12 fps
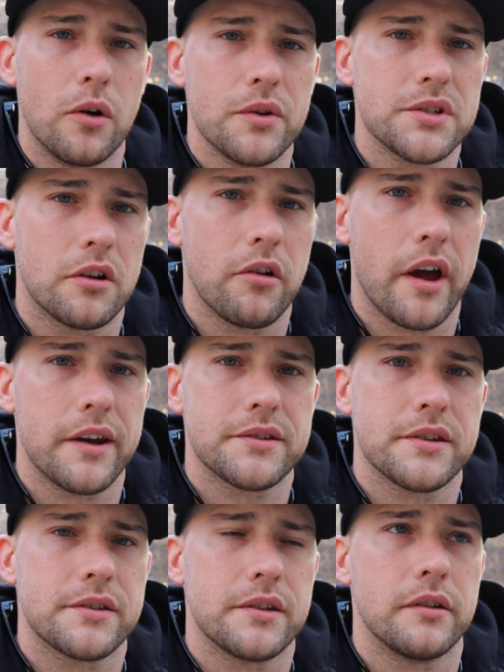Joe was a grad
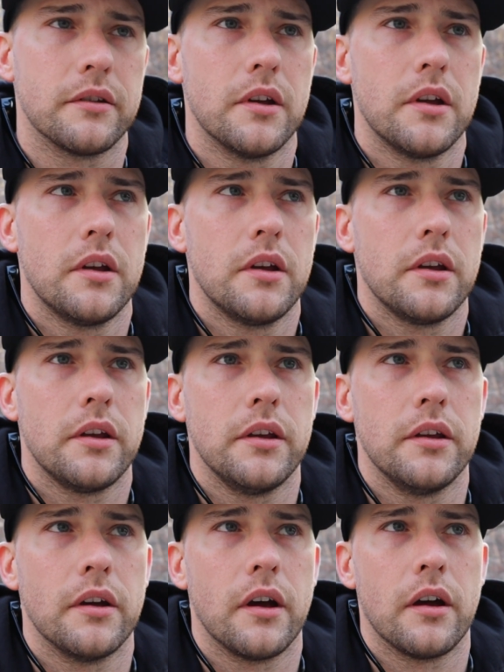assistant.
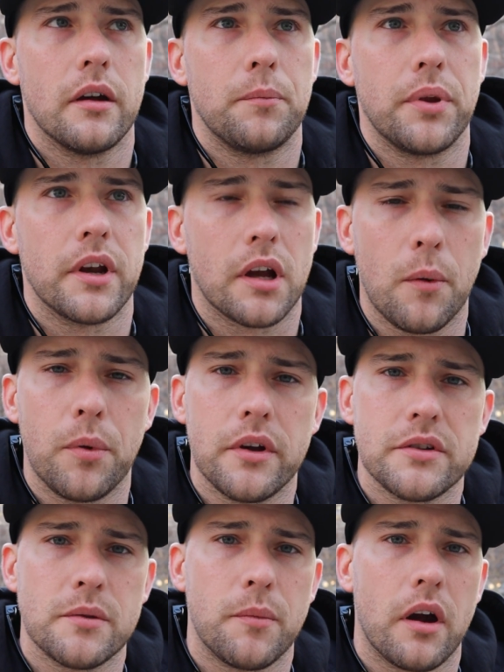He played a couple
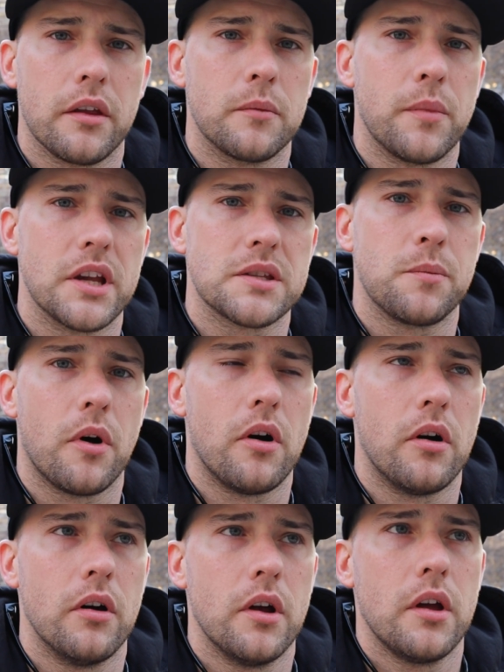years of minor league
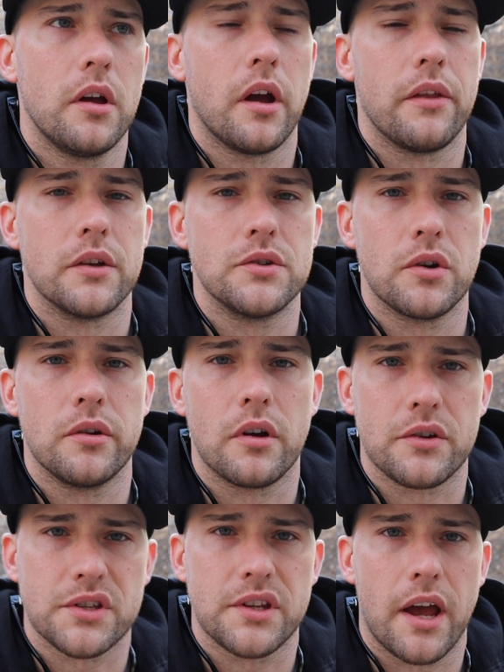baseball and then joined
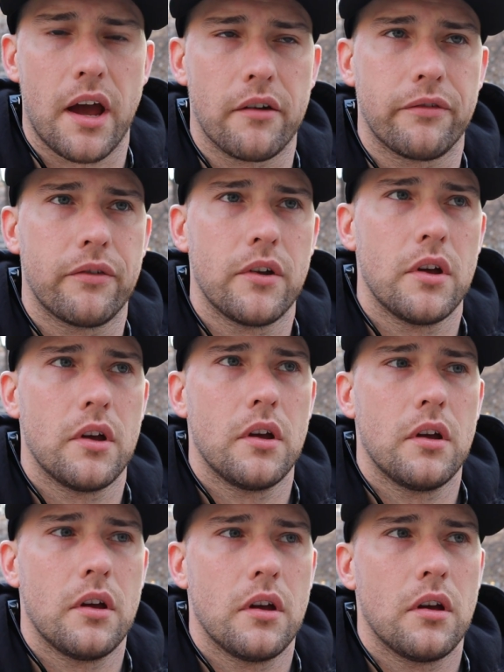our staff.
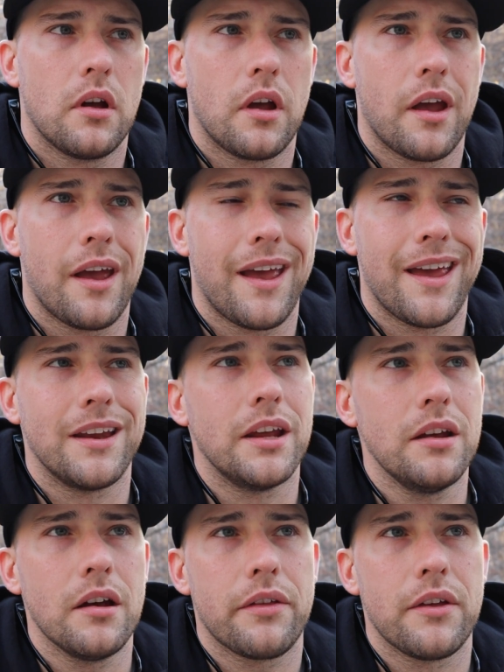And
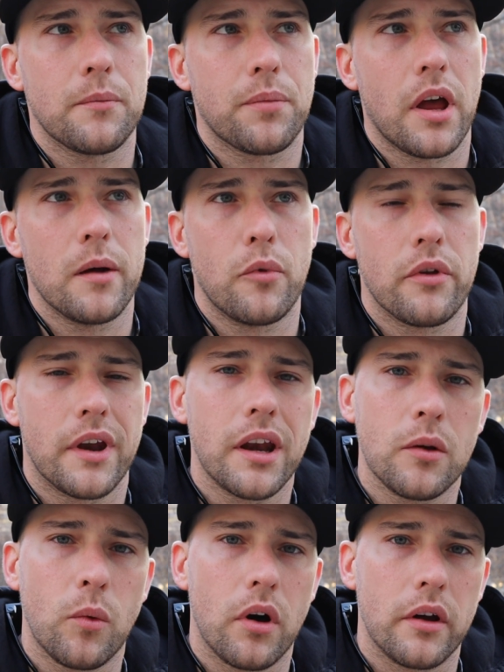he, I think, probably more than
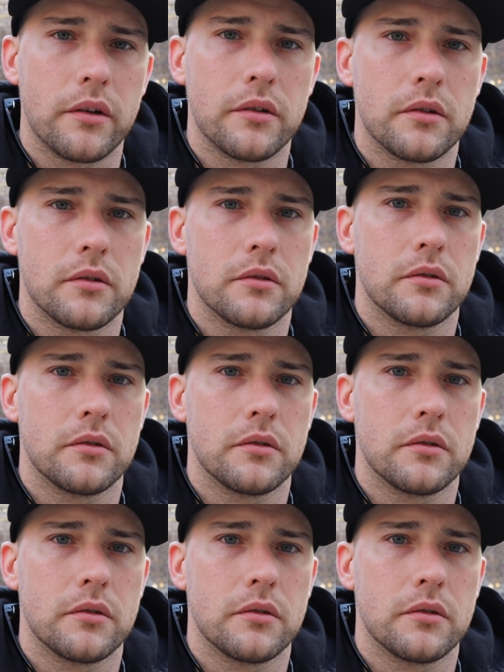anyone,